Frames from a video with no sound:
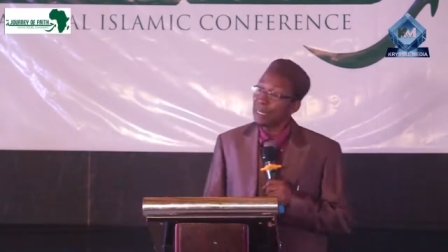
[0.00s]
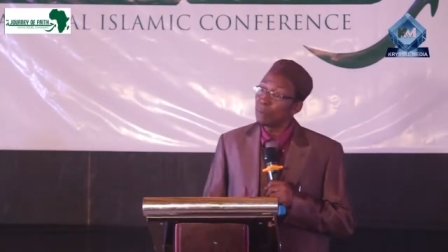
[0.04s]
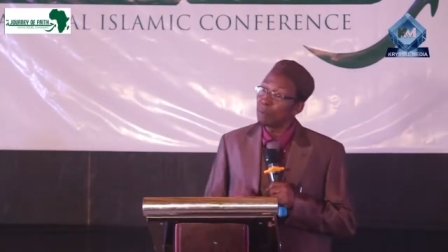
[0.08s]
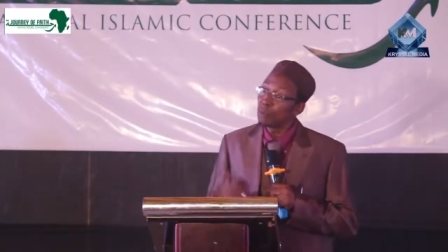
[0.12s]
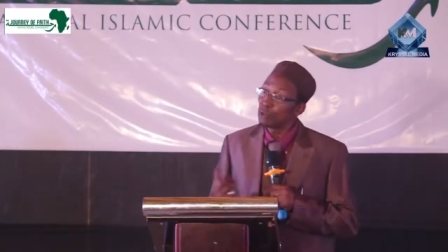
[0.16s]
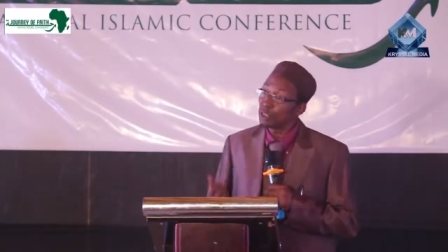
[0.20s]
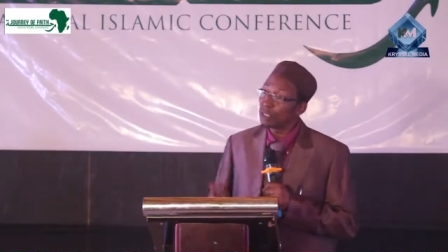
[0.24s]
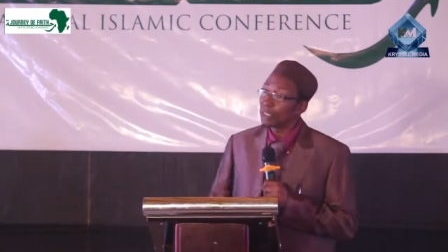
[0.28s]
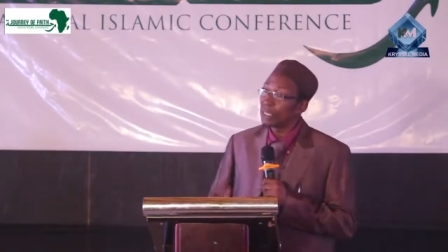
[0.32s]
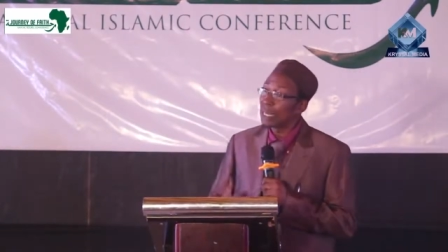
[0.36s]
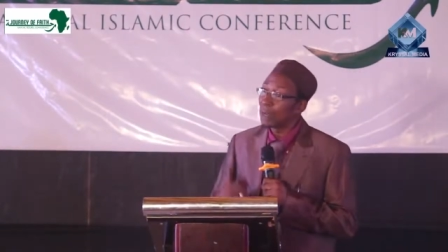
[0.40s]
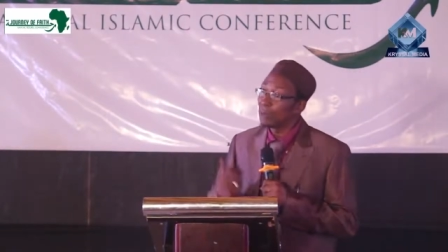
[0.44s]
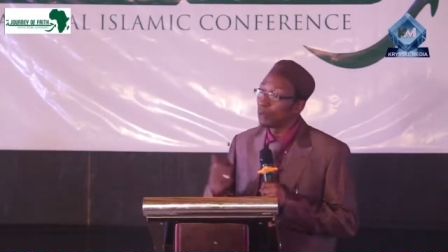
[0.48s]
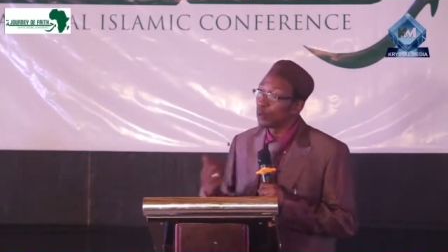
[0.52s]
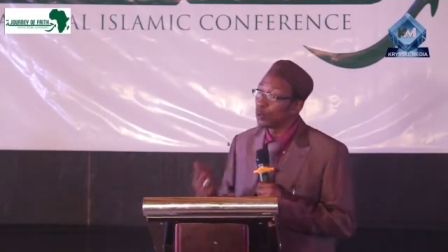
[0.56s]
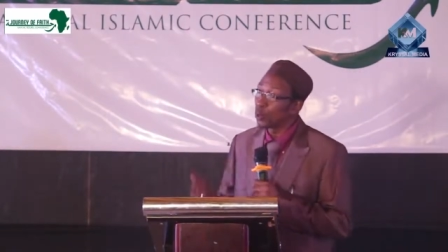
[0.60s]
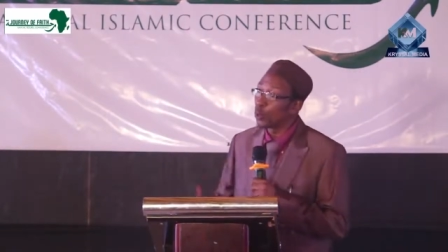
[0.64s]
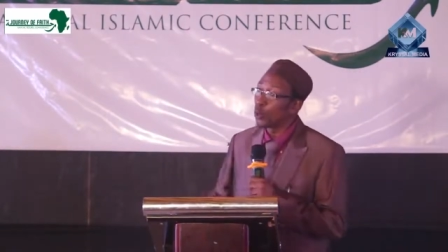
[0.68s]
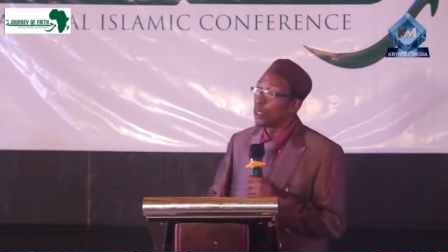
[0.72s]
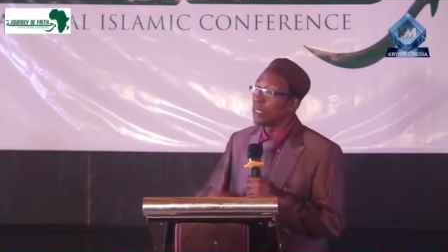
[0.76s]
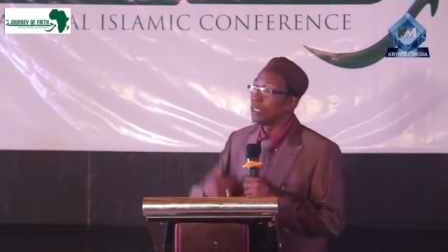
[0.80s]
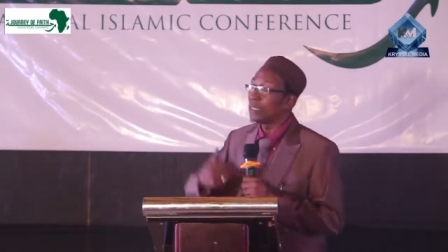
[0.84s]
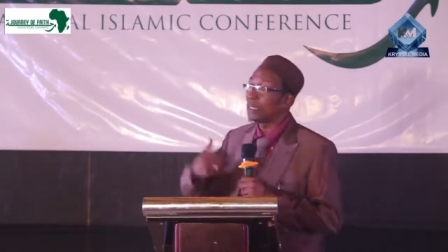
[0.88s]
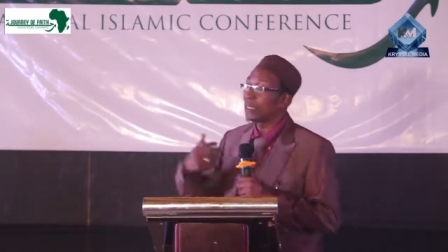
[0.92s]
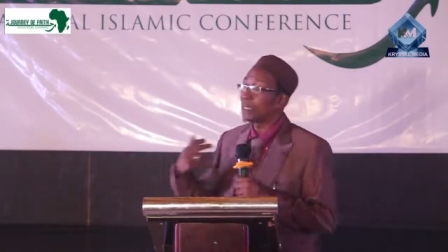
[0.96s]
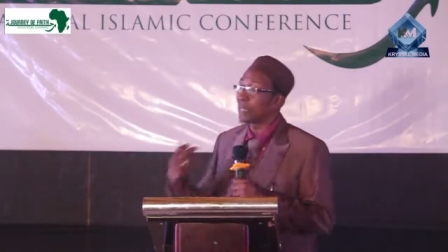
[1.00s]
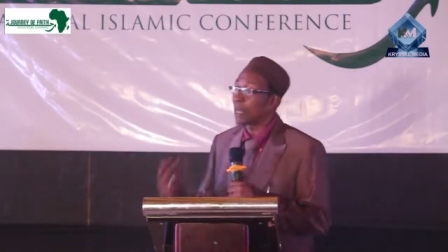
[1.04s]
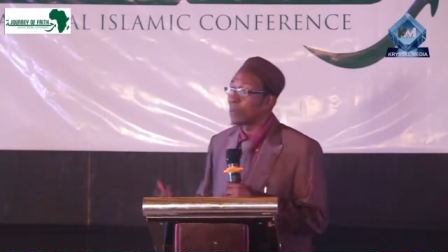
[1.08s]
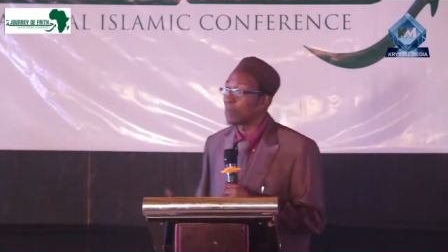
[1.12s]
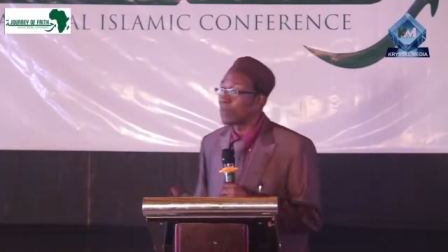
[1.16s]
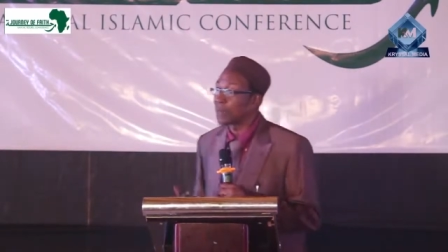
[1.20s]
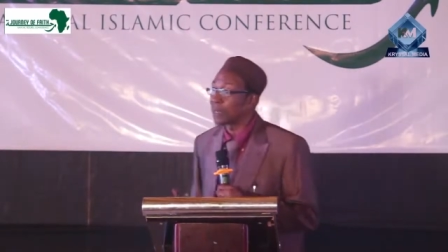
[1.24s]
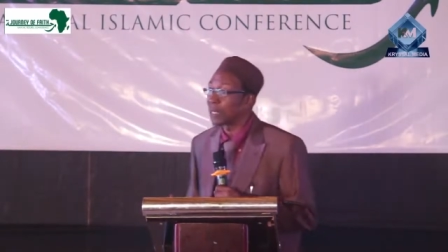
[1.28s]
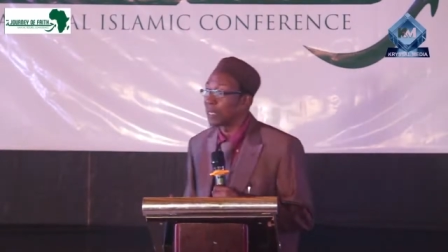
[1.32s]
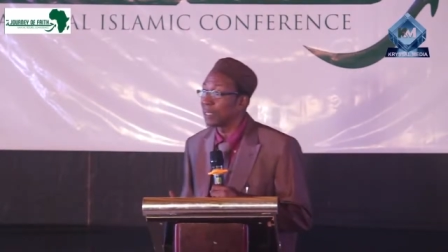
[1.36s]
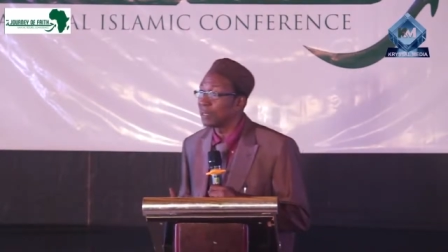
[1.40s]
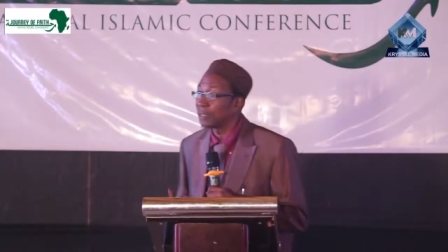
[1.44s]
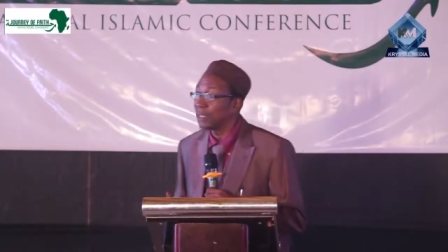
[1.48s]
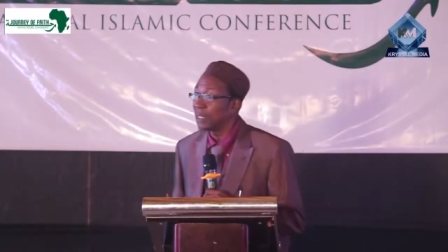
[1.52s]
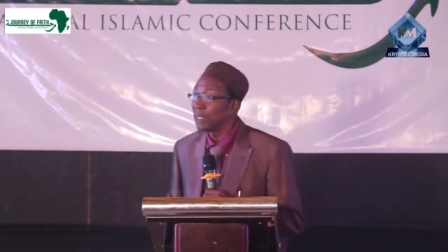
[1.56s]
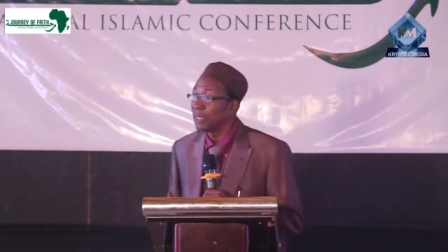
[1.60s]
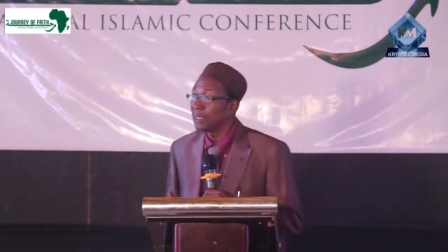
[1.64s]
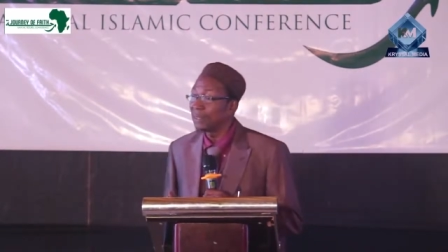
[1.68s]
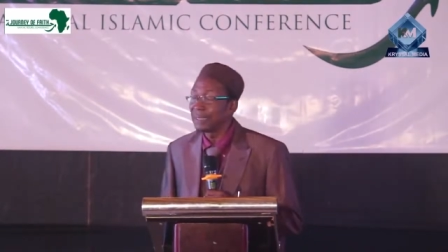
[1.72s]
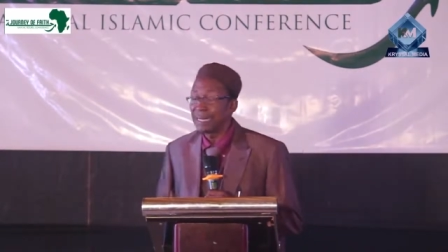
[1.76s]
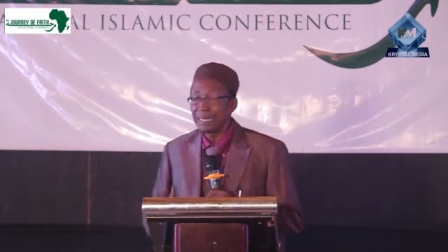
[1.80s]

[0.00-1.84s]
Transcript: a Muslim doing something,